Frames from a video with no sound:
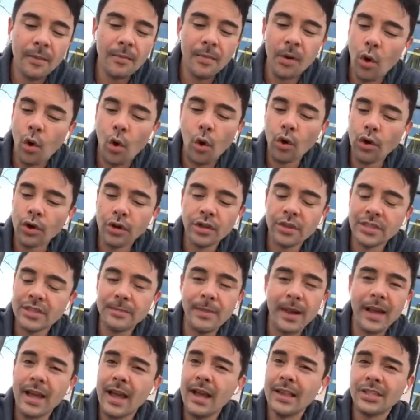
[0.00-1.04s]
orders and
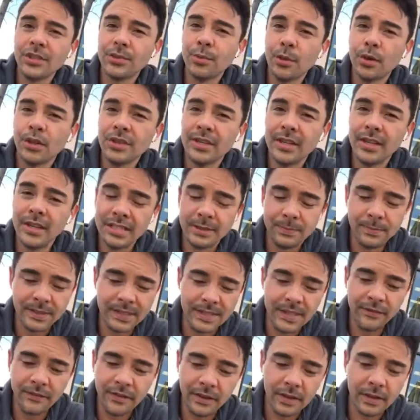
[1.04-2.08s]
my customers in a
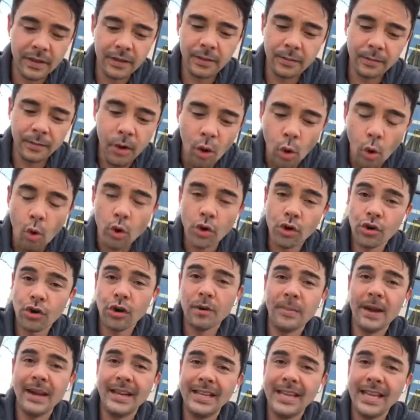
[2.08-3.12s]
specific order on
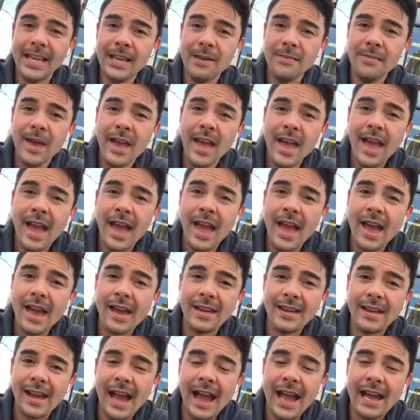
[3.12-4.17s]
my team,
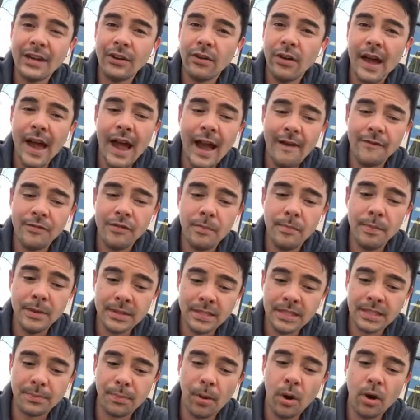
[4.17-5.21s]
and I don't have the
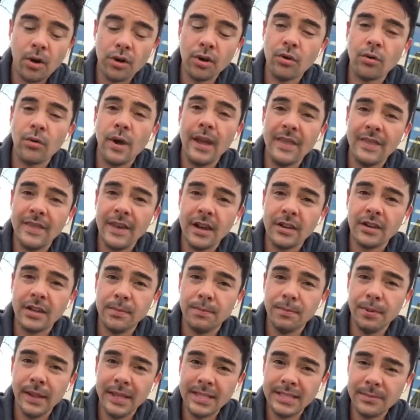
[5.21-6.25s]
business partner right there to
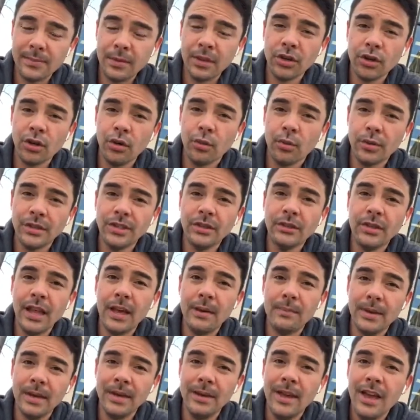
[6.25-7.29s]
place them under. Would you let
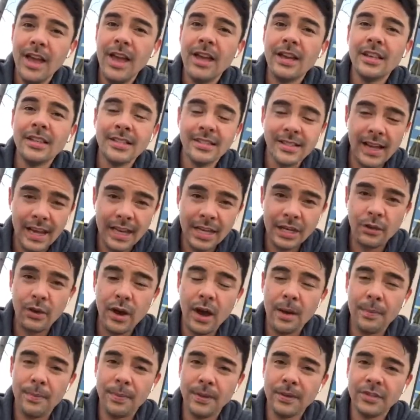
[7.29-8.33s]
me sign you
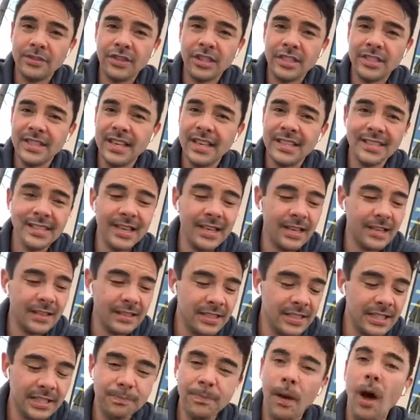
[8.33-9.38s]
up just as a
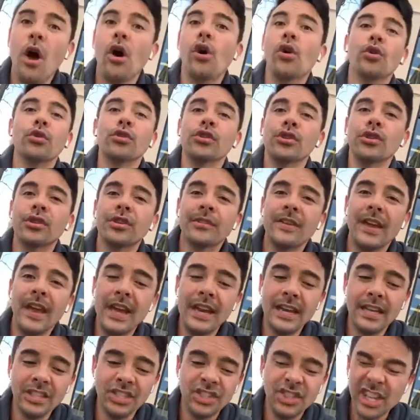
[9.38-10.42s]
spot holder,
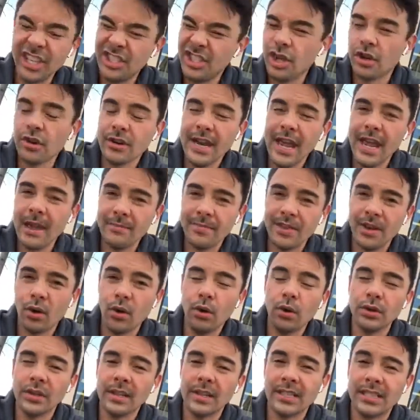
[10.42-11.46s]
and it's just your name there
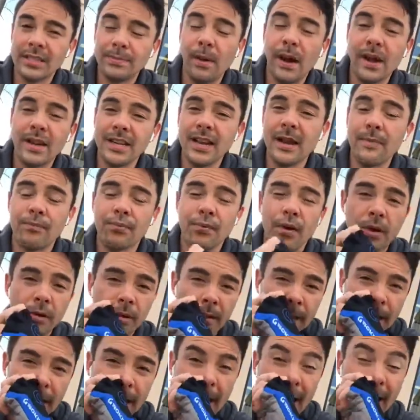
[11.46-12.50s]
holding a spot
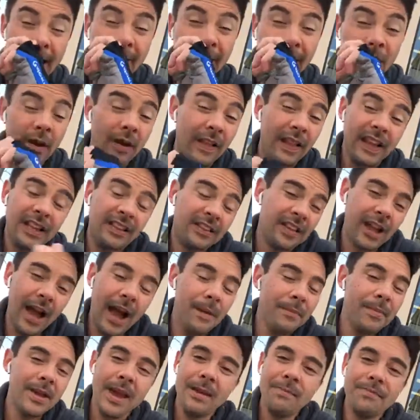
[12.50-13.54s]
temporarily? And they're all like,
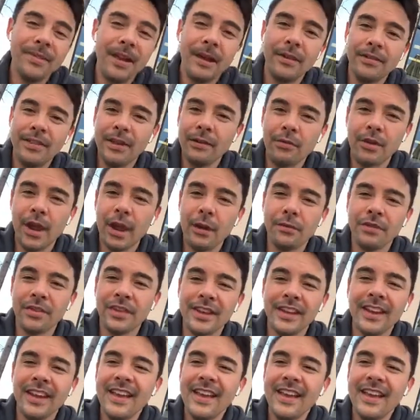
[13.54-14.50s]
I'm game. They were great with it.